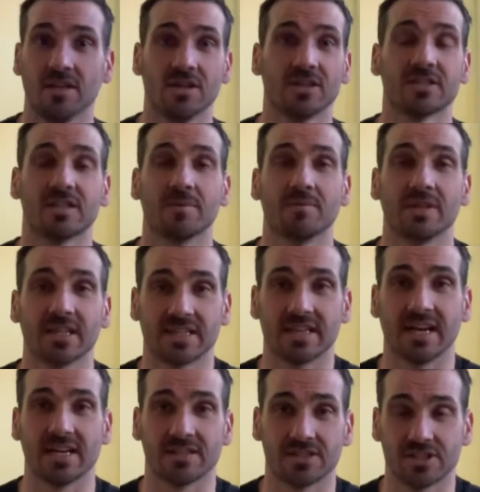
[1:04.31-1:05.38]
something like
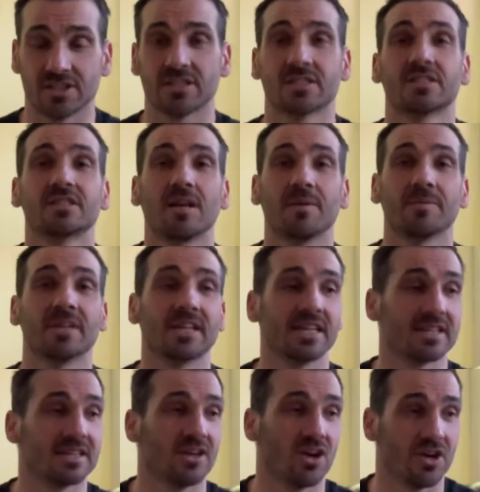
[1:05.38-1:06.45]
that. Just something to
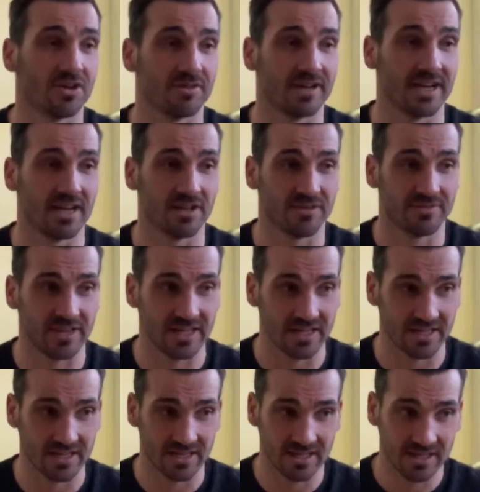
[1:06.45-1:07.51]
get the heart rate
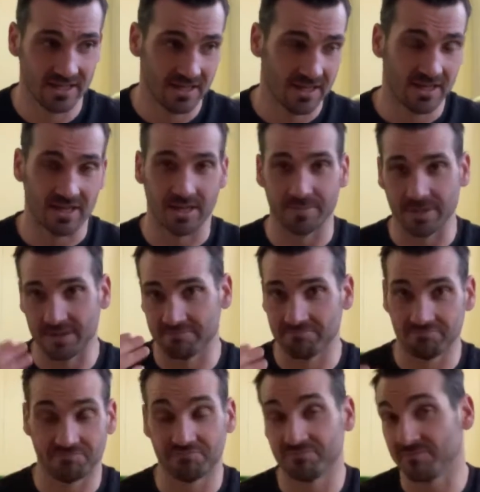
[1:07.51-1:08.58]
elevated. I mean,
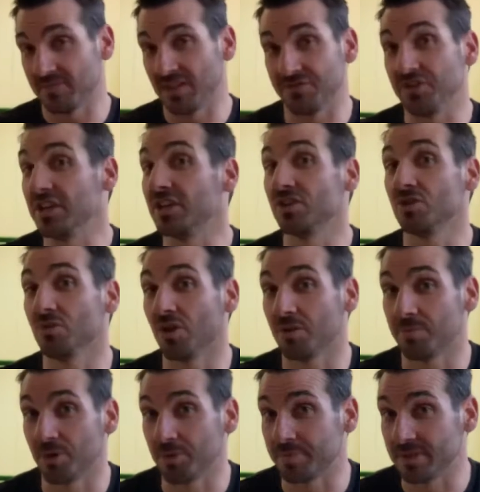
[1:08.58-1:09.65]
if you didn't do all
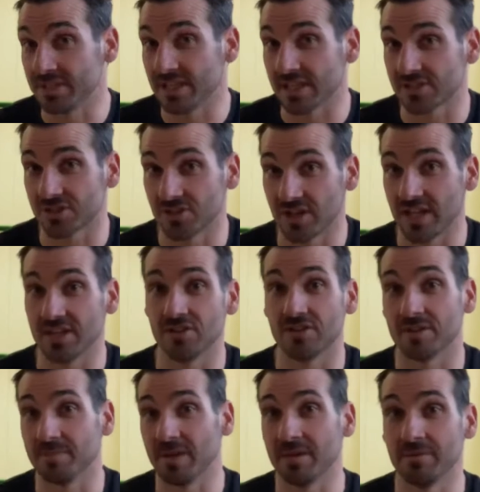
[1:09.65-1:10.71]
the burpees yesterday, you
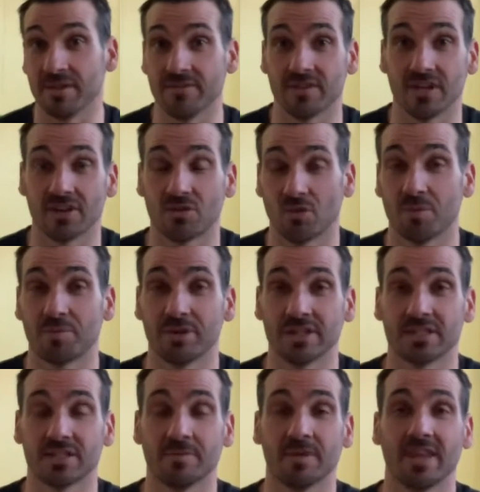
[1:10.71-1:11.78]
can maybe even incorporate
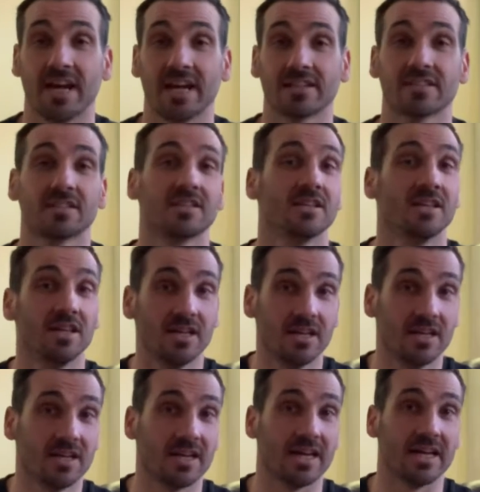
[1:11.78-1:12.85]
some of that
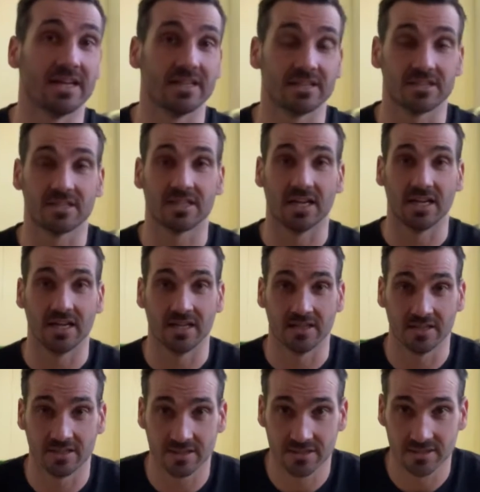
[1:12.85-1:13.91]
as a